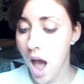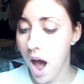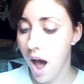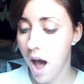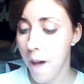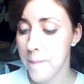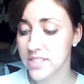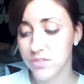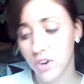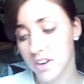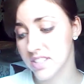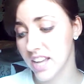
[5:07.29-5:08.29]
As
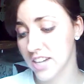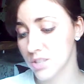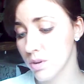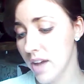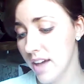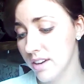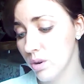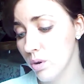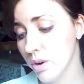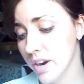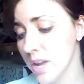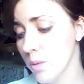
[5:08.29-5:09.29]
far as sexual
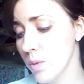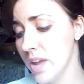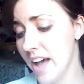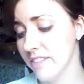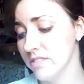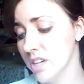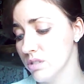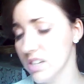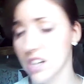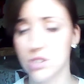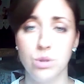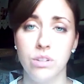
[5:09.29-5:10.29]
category, we have no
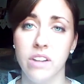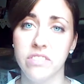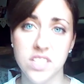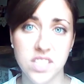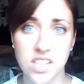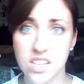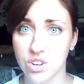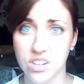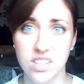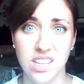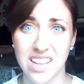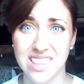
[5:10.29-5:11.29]
sexual references or
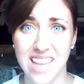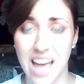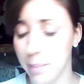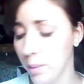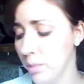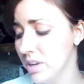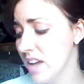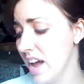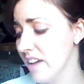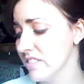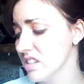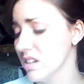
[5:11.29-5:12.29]
anything like that, but we'd
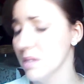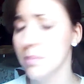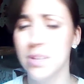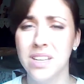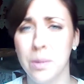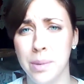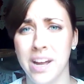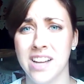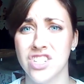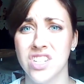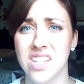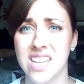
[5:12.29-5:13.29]
have some, you know,
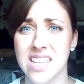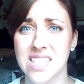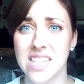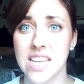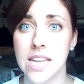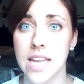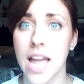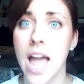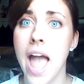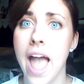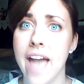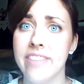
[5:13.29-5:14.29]
passionate kissing,
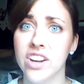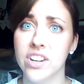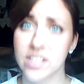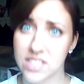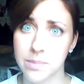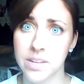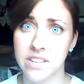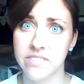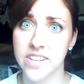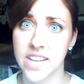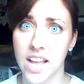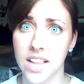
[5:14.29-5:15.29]
and there is some
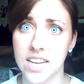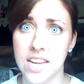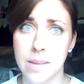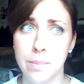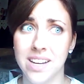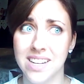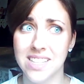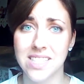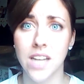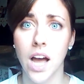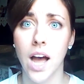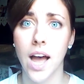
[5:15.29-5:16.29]
infidelity, but it's
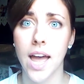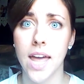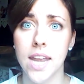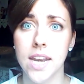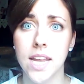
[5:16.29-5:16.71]
not,